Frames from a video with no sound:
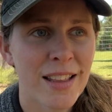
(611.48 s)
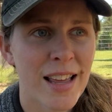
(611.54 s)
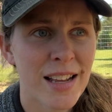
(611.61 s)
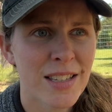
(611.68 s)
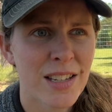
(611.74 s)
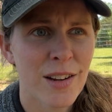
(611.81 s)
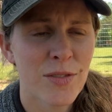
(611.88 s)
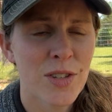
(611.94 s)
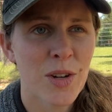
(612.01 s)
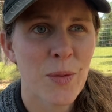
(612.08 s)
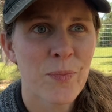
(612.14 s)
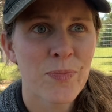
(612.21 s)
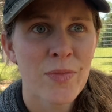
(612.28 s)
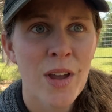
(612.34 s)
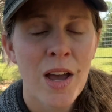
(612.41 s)
and that stuff. So
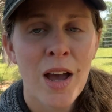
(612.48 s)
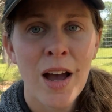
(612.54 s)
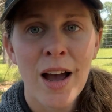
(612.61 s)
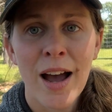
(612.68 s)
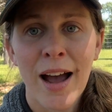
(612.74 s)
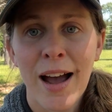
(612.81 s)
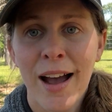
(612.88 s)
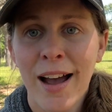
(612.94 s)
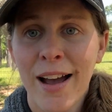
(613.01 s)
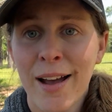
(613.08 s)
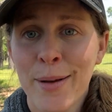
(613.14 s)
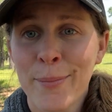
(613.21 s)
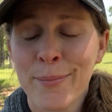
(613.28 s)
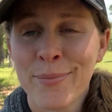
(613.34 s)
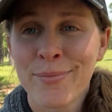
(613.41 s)

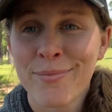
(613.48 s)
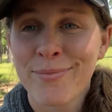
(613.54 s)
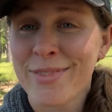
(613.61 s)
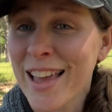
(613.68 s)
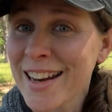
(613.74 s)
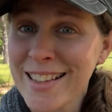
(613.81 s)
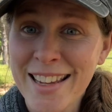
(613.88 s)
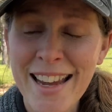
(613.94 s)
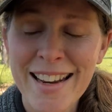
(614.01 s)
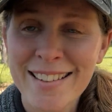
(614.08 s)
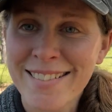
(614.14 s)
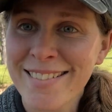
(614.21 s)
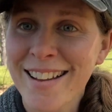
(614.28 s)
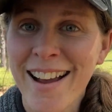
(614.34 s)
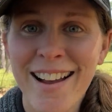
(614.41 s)
that's it.
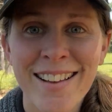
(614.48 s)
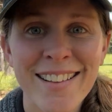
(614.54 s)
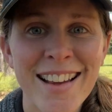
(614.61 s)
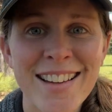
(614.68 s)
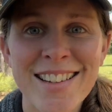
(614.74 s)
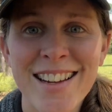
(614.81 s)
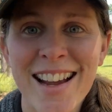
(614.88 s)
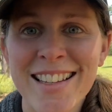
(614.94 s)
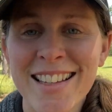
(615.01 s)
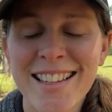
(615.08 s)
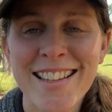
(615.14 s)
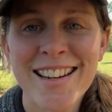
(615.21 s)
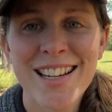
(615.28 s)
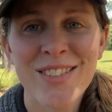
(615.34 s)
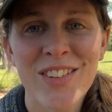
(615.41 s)
I'll catch you guys on
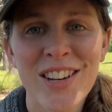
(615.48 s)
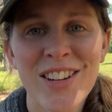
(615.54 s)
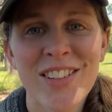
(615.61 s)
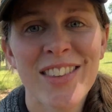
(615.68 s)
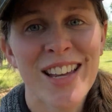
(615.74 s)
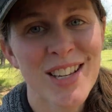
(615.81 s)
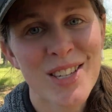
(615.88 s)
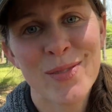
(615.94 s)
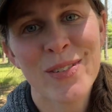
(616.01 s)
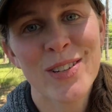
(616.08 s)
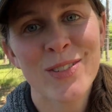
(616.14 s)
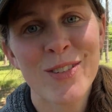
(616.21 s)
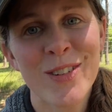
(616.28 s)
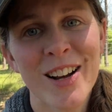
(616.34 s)
the next video. Thanks so much for